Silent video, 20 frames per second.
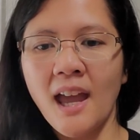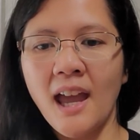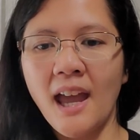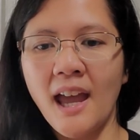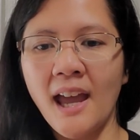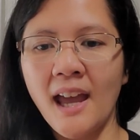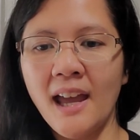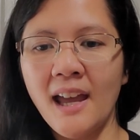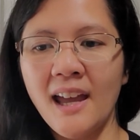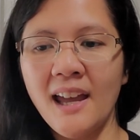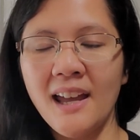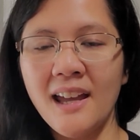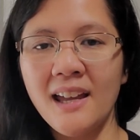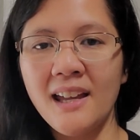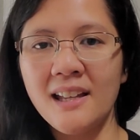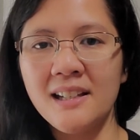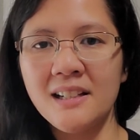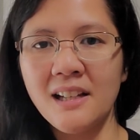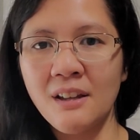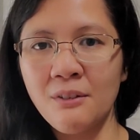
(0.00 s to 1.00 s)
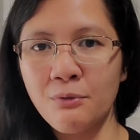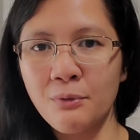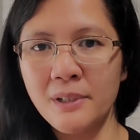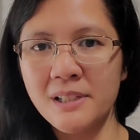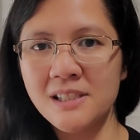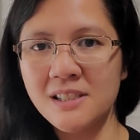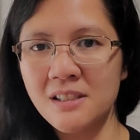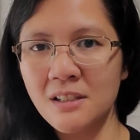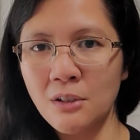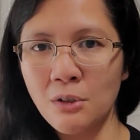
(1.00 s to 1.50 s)
And if we
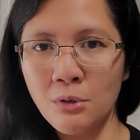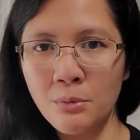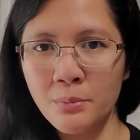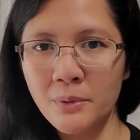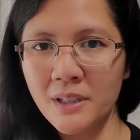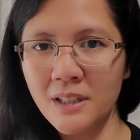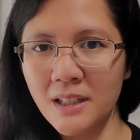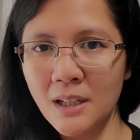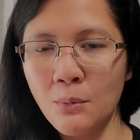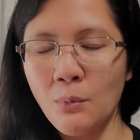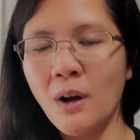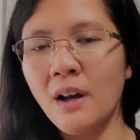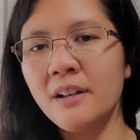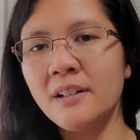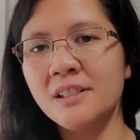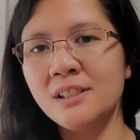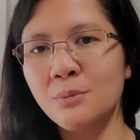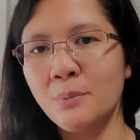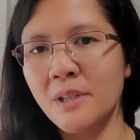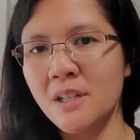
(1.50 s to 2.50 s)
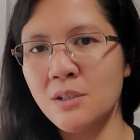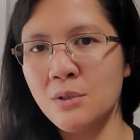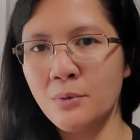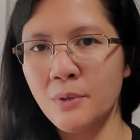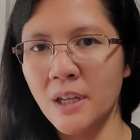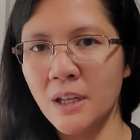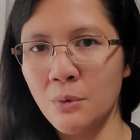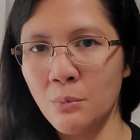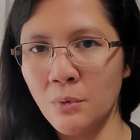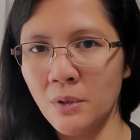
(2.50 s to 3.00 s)
still really want a sweet
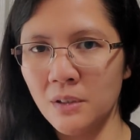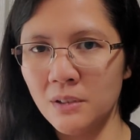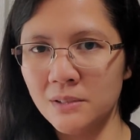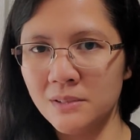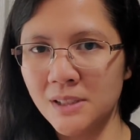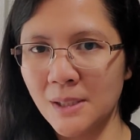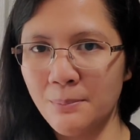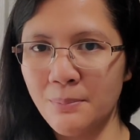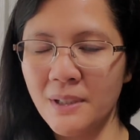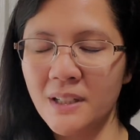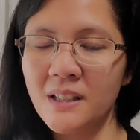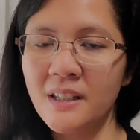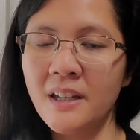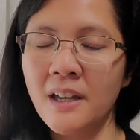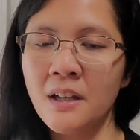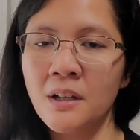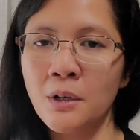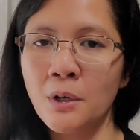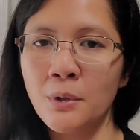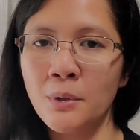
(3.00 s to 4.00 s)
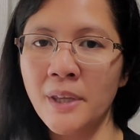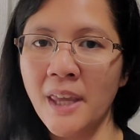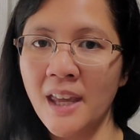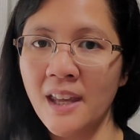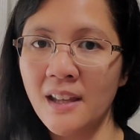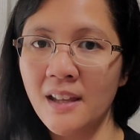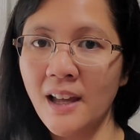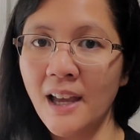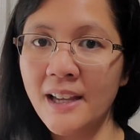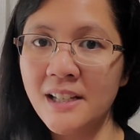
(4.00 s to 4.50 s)
treat, we'll typically go
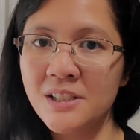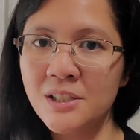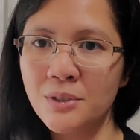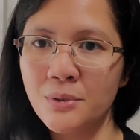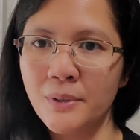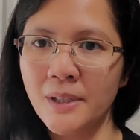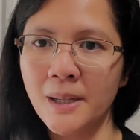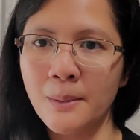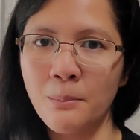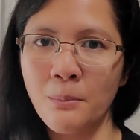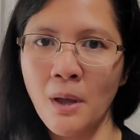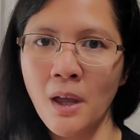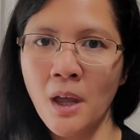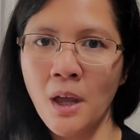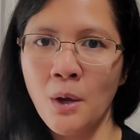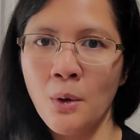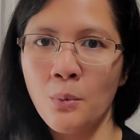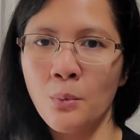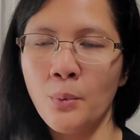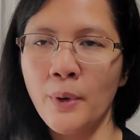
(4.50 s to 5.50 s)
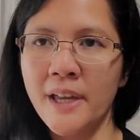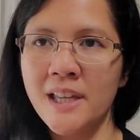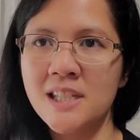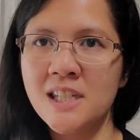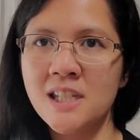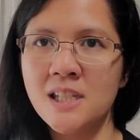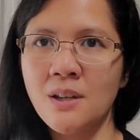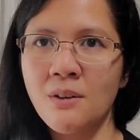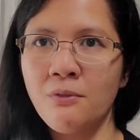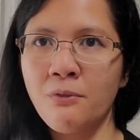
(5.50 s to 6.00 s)
get ice cream,
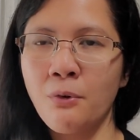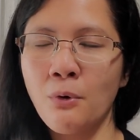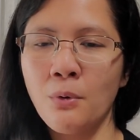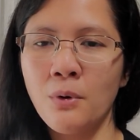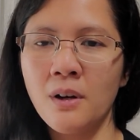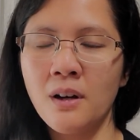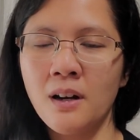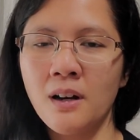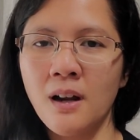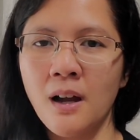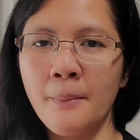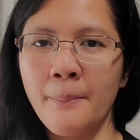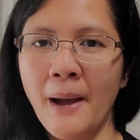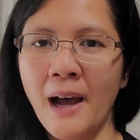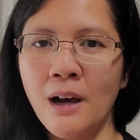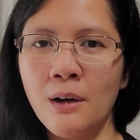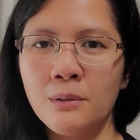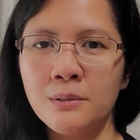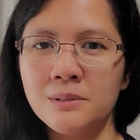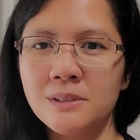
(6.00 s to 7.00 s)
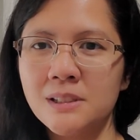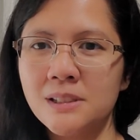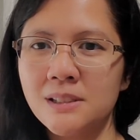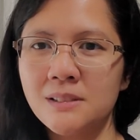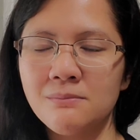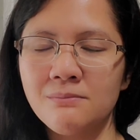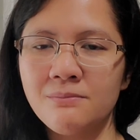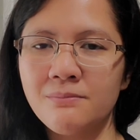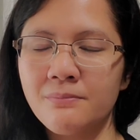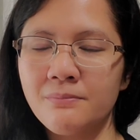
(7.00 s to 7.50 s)
which for about
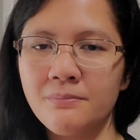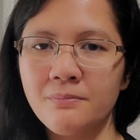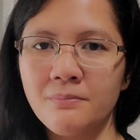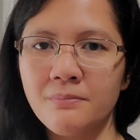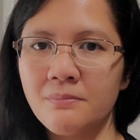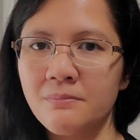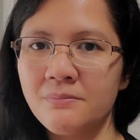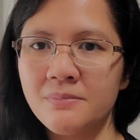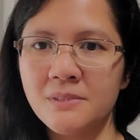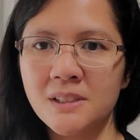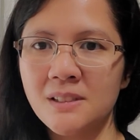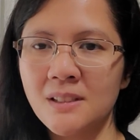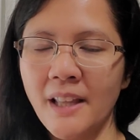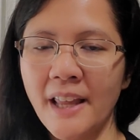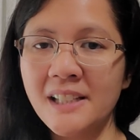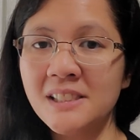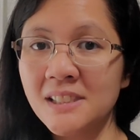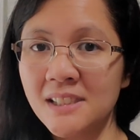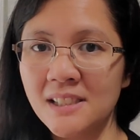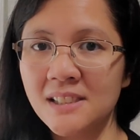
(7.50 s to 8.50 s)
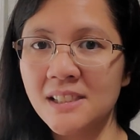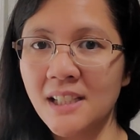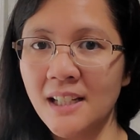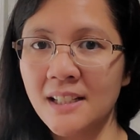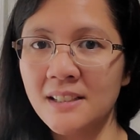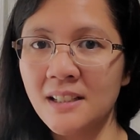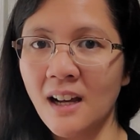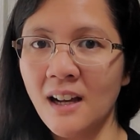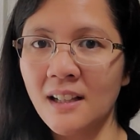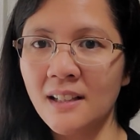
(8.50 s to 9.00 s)
less than
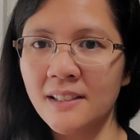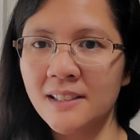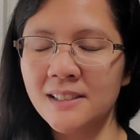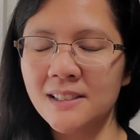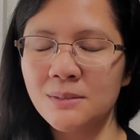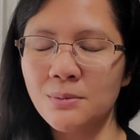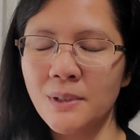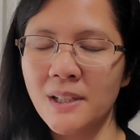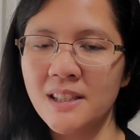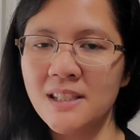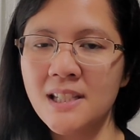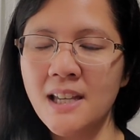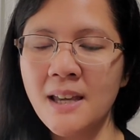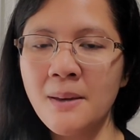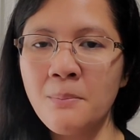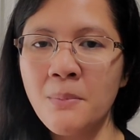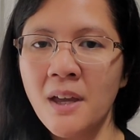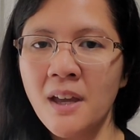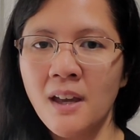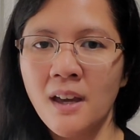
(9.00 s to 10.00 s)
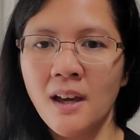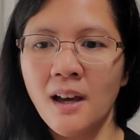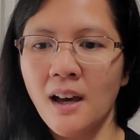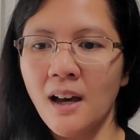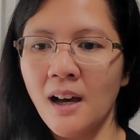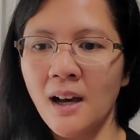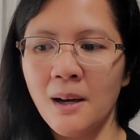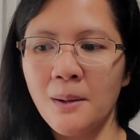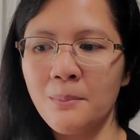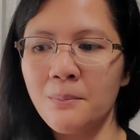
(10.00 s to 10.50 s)
$10 with tip,
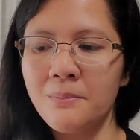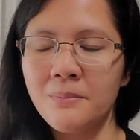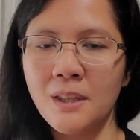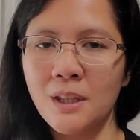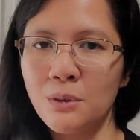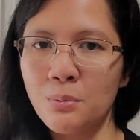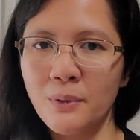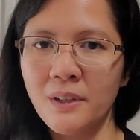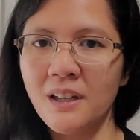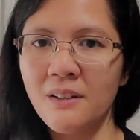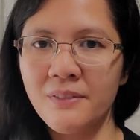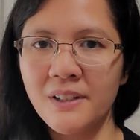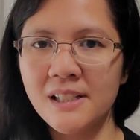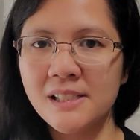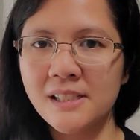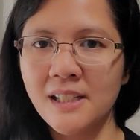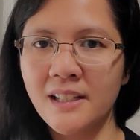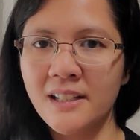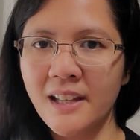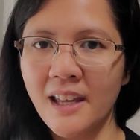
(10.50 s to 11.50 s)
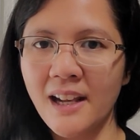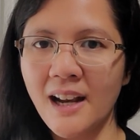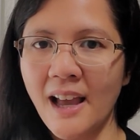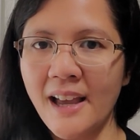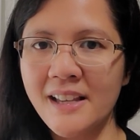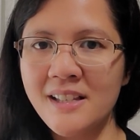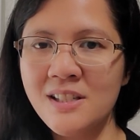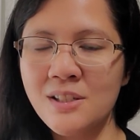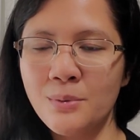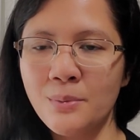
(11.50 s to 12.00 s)
the three of us can get
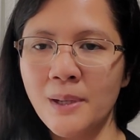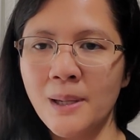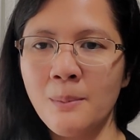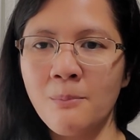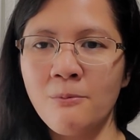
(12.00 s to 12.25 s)
ice cream